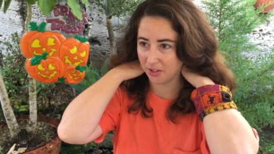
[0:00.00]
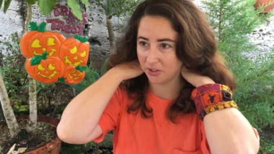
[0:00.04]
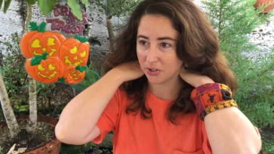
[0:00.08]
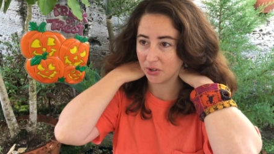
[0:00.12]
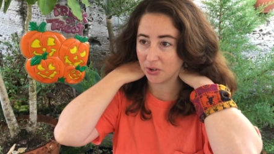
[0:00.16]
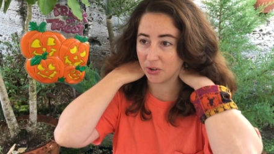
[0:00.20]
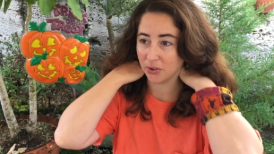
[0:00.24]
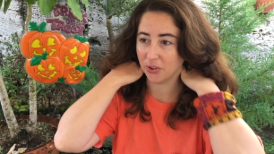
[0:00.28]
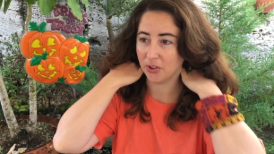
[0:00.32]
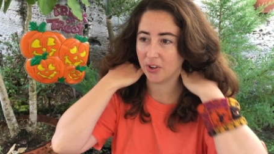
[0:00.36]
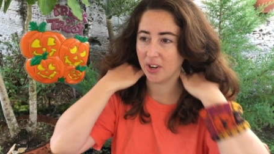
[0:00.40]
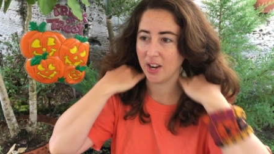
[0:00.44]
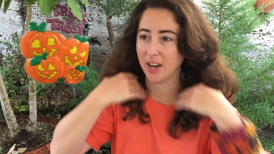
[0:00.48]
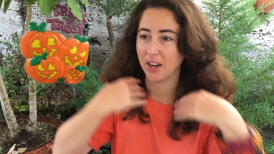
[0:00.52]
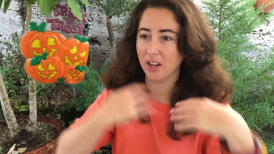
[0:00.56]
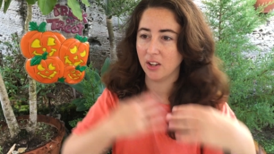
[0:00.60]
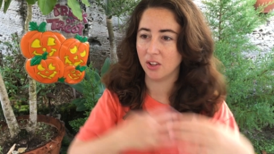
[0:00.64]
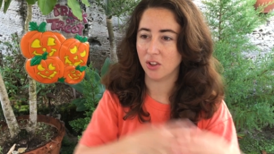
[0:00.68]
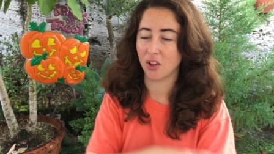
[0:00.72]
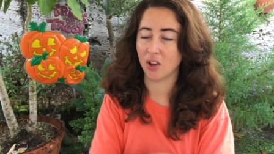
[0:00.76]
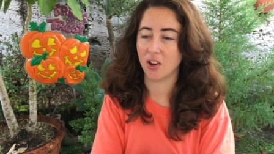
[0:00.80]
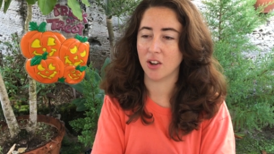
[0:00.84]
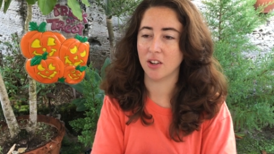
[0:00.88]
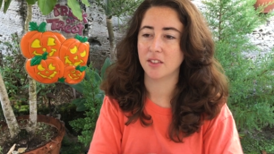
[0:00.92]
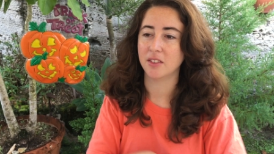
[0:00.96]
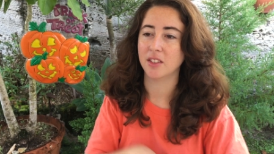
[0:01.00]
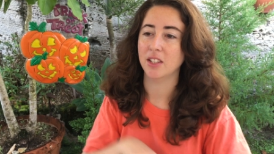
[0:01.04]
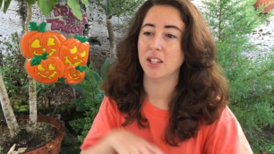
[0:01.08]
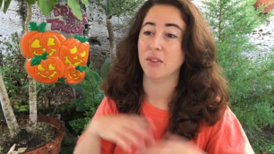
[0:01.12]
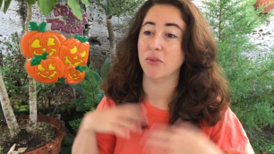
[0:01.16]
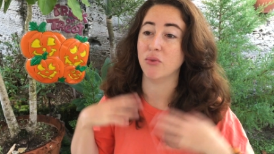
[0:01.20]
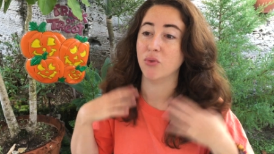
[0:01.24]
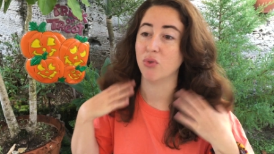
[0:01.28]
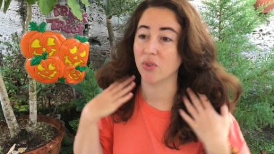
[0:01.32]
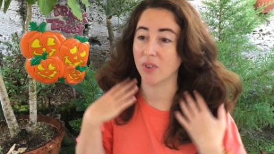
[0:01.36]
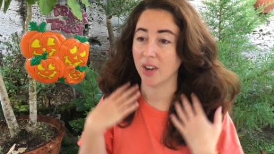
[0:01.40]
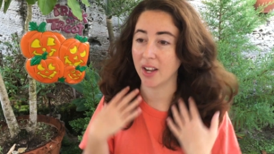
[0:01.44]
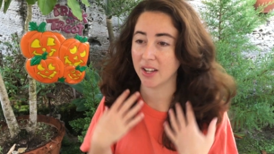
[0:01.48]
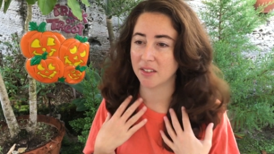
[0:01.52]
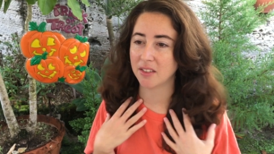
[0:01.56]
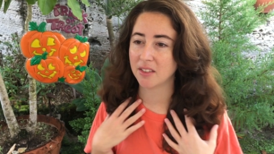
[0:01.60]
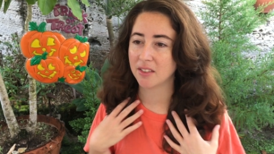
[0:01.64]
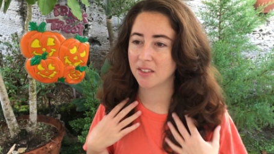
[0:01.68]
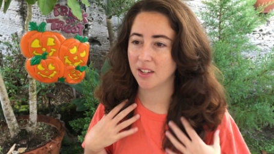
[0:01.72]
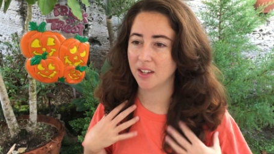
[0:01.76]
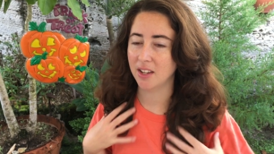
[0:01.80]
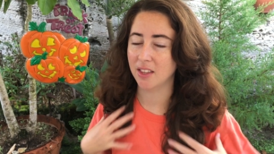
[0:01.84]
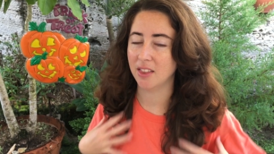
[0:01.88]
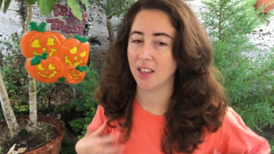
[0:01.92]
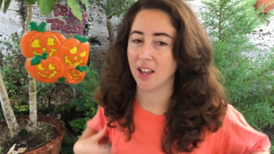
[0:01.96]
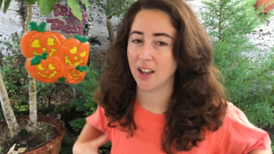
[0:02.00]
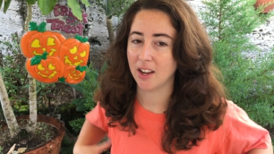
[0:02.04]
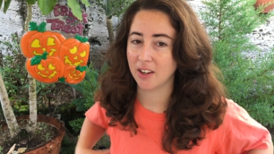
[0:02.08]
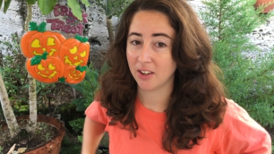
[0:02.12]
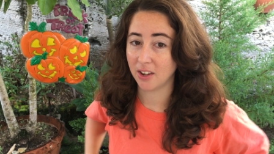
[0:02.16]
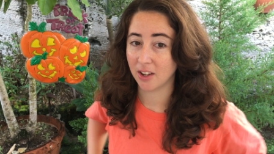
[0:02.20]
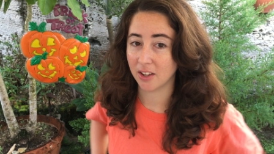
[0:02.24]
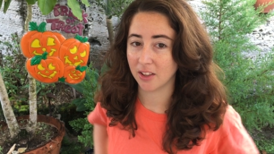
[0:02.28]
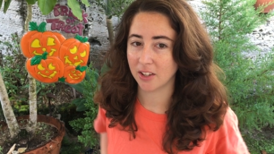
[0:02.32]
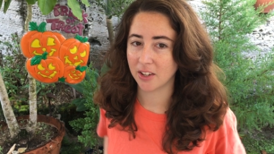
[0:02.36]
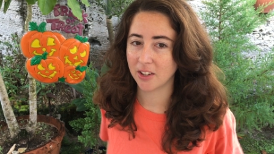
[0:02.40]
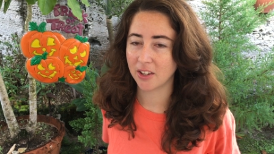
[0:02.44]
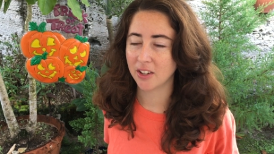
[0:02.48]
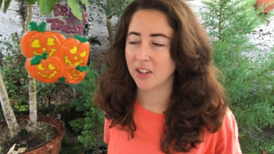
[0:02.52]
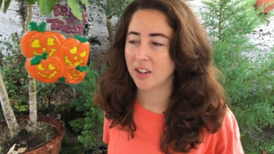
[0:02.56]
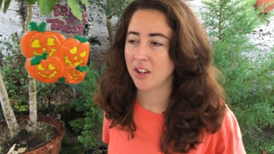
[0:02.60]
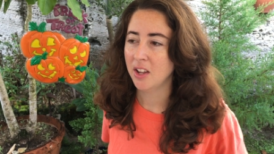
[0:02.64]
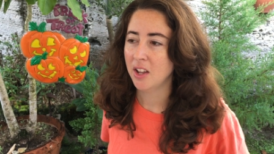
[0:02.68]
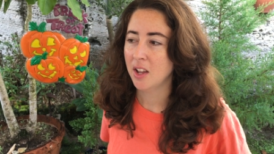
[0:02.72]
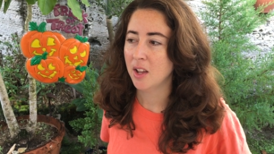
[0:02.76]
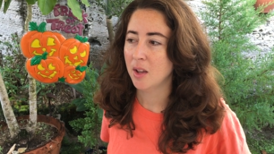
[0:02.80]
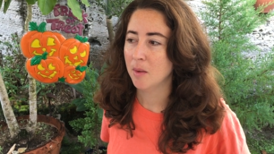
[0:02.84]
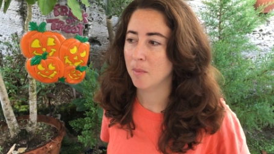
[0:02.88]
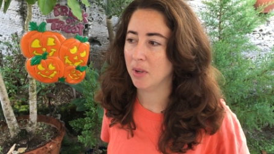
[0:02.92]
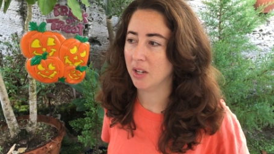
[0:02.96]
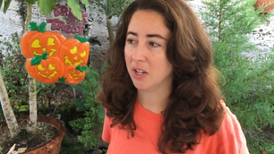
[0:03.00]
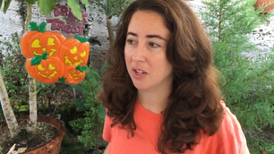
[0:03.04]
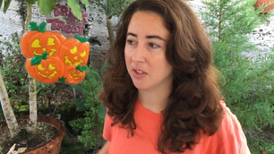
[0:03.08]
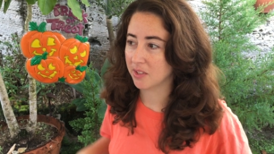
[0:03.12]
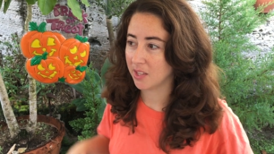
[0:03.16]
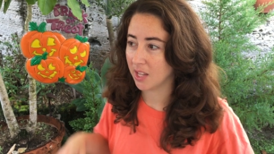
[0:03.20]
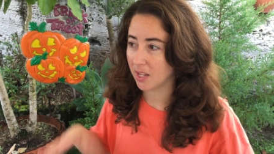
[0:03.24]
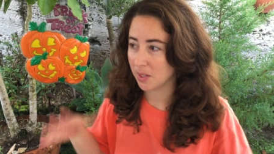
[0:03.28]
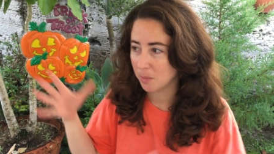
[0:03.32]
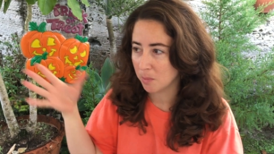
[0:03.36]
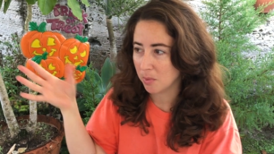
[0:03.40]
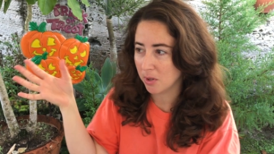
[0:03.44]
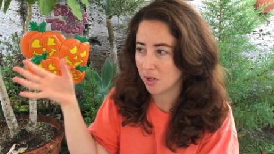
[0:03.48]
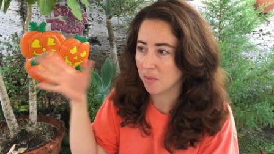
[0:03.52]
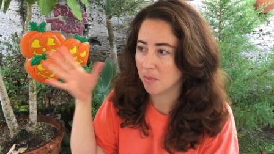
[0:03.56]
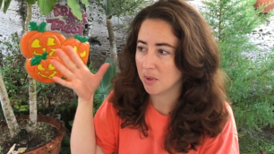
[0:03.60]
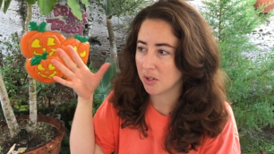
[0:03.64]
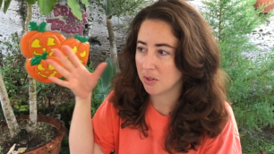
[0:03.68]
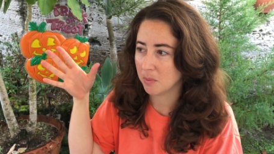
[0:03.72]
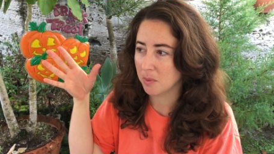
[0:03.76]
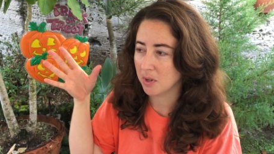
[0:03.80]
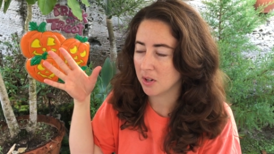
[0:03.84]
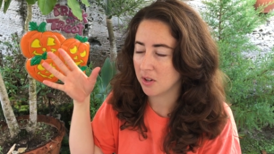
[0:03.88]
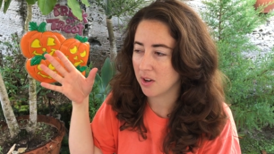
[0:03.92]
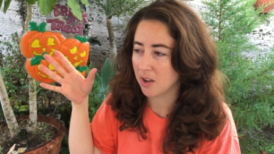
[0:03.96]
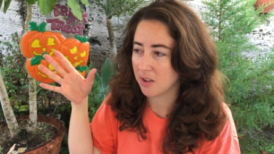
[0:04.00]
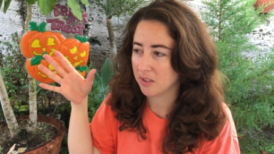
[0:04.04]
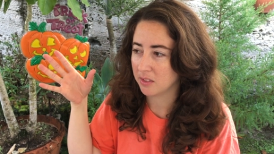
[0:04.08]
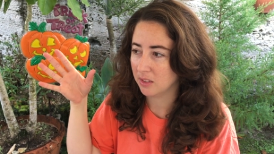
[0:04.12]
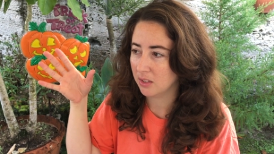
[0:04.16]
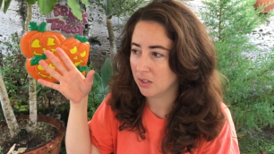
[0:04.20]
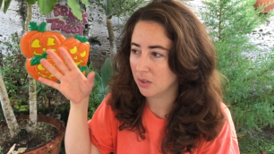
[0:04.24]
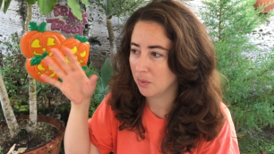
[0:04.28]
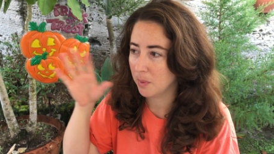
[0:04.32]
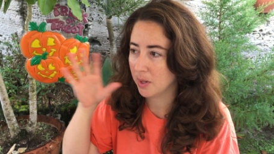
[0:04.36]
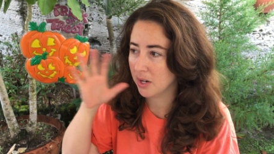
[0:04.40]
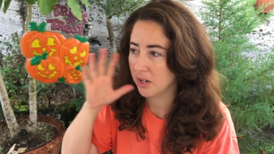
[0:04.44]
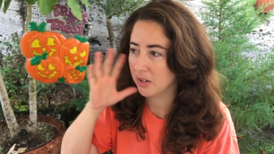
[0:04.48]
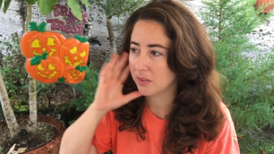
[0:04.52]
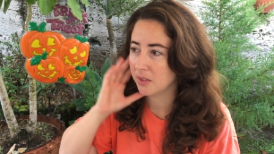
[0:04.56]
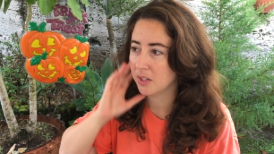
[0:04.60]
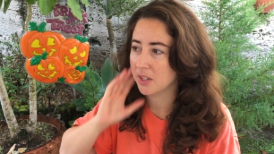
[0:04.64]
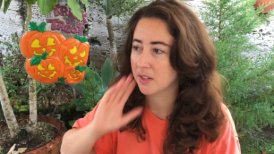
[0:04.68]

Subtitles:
turtleneck long sleeve dress in that color, because that's pretty much what Nausicaa wears.